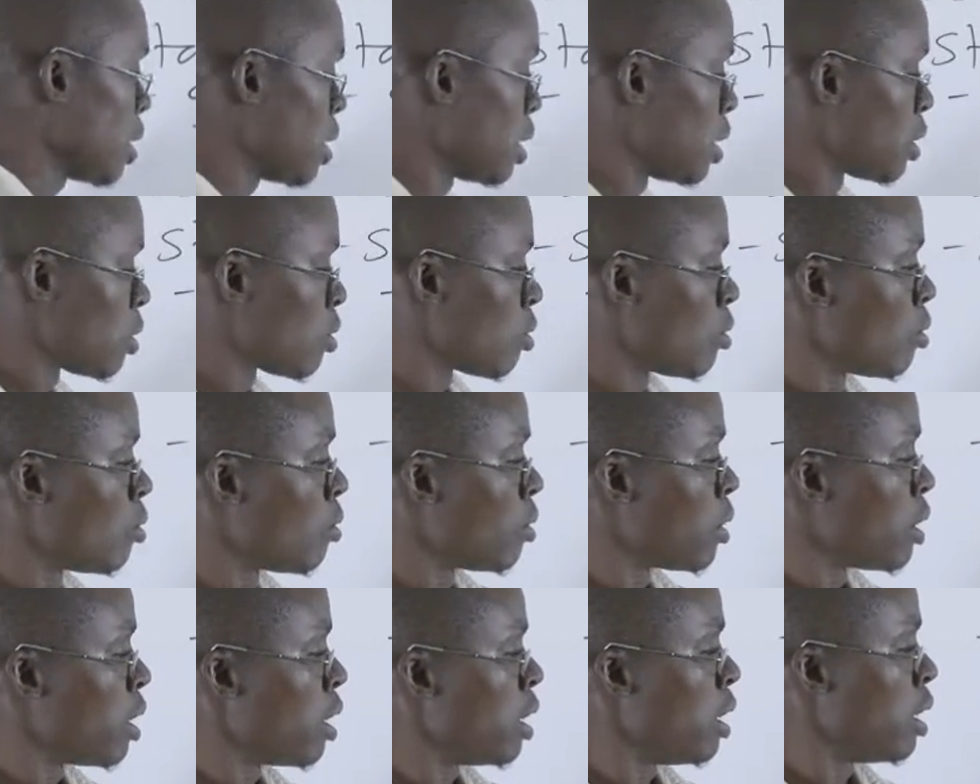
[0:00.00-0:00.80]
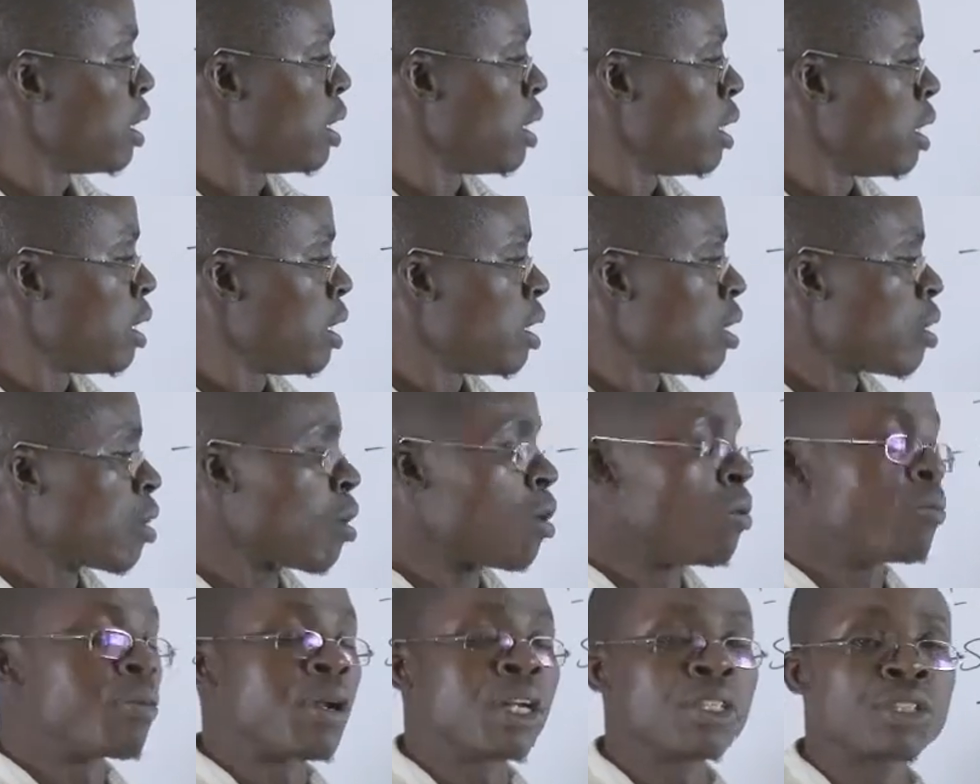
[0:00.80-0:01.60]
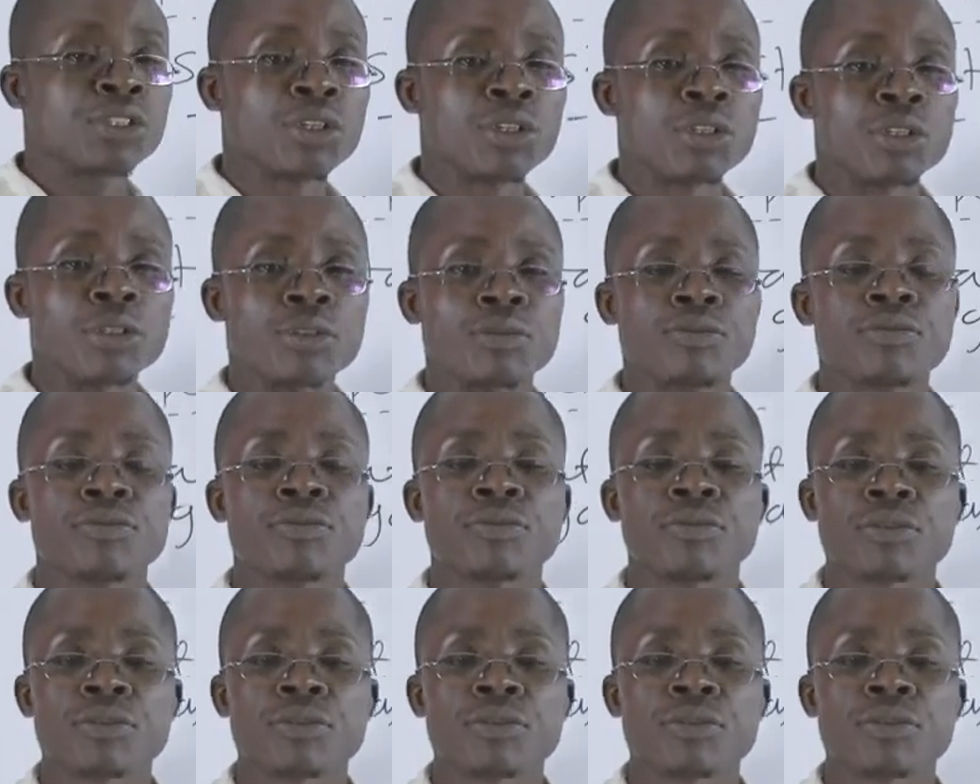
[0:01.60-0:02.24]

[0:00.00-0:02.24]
is to do with the compression.